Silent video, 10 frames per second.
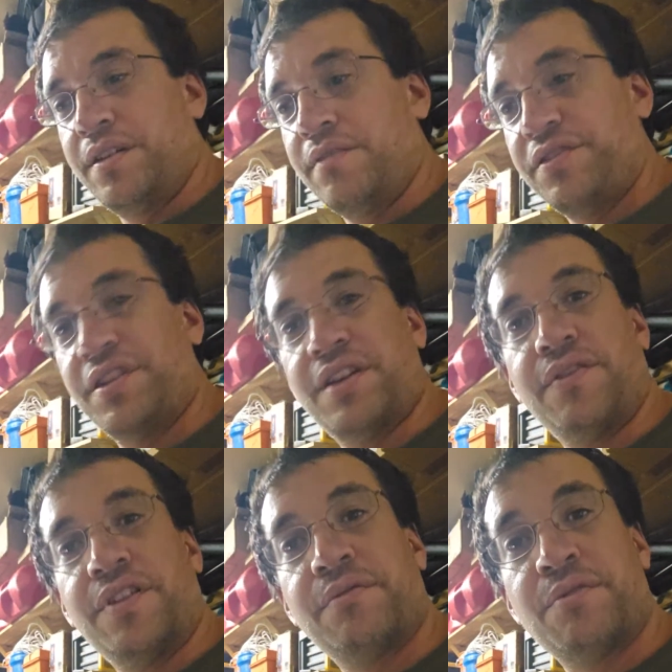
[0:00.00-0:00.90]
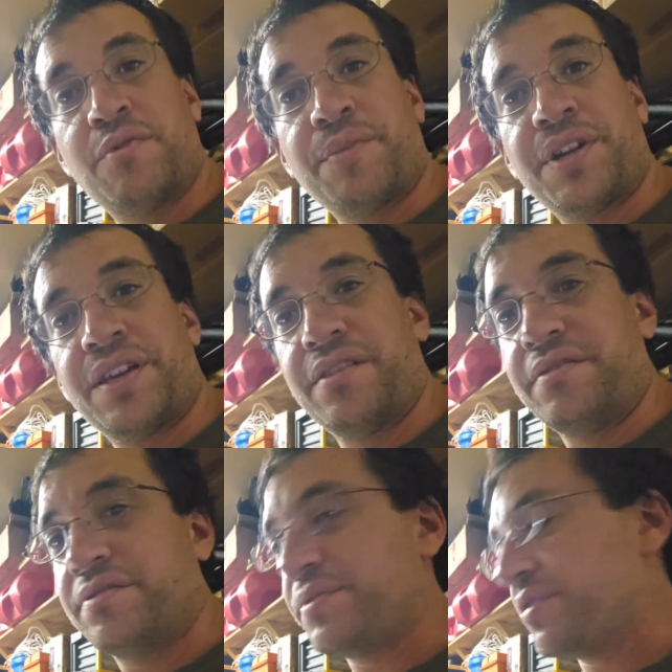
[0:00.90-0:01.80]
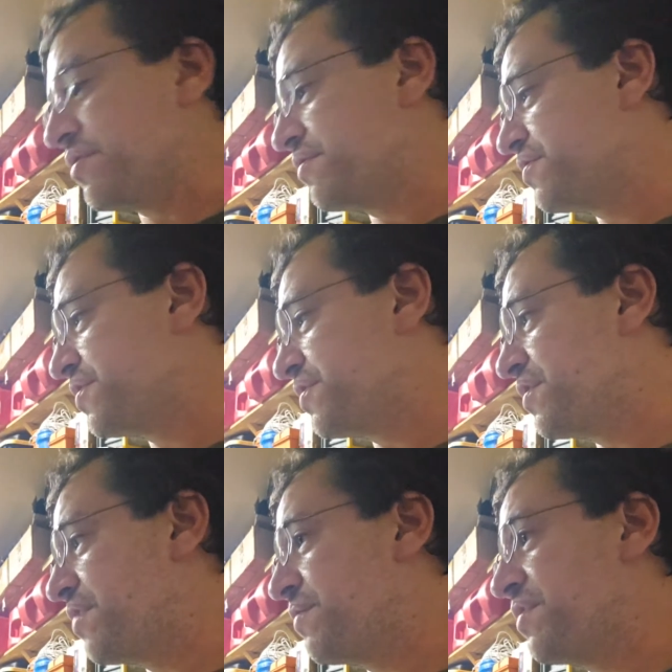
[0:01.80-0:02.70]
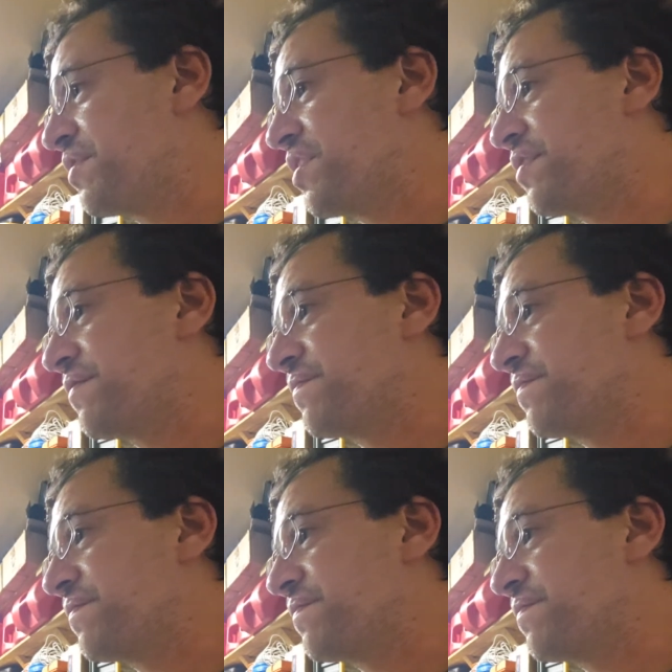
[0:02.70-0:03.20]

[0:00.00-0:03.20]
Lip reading: should have a little bit more money though tomorrow, so that'll be okay.